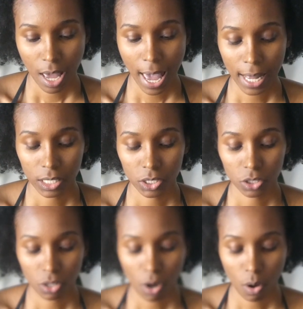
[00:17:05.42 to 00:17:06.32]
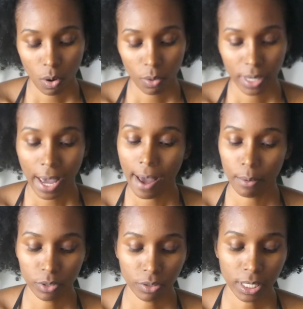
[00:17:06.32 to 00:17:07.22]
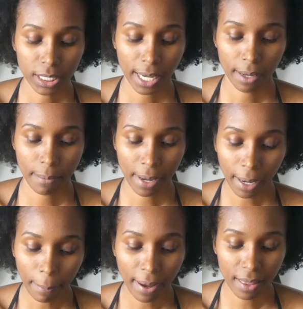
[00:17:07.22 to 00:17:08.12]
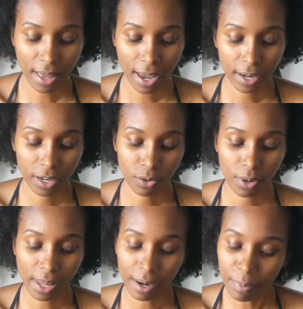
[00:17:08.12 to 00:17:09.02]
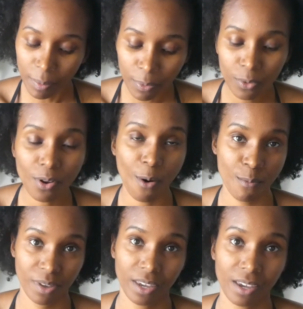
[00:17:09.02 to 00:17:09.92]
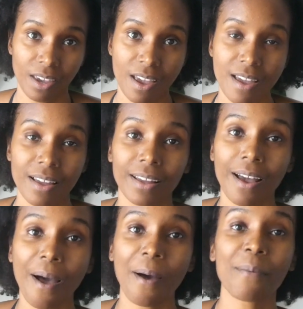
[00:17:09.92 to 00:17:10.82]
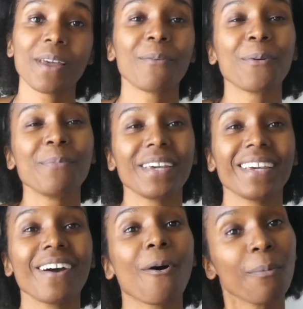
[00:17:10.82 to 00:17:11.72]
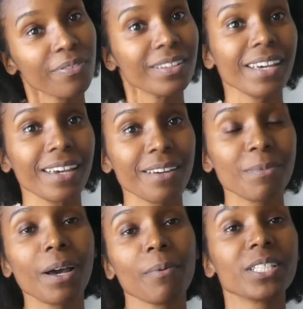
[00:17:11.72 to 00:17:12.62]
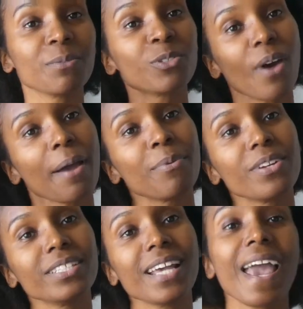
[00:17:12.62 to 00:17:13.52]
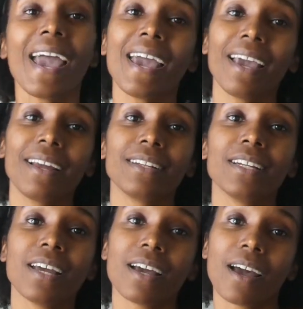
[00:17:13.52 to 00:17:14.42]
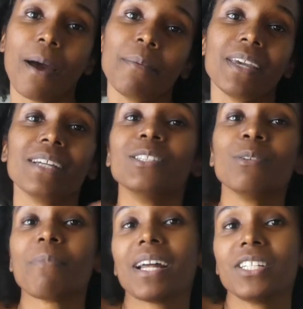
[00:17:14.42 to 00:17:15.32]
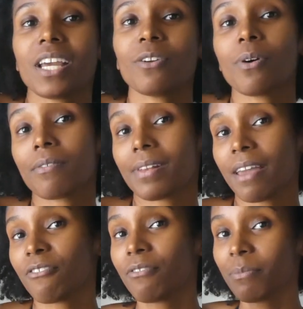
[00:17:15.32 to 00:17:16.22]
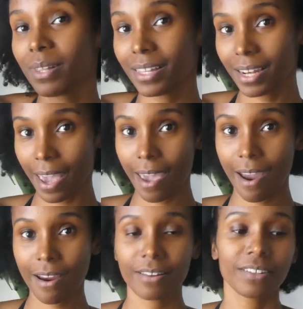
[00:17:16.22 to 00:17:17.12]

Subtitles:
And so yeah, I was really taken back by that, and I know a lot of people who know me that will be hopefully becoming subscribers and coming into my channel of Life of a Millionaire.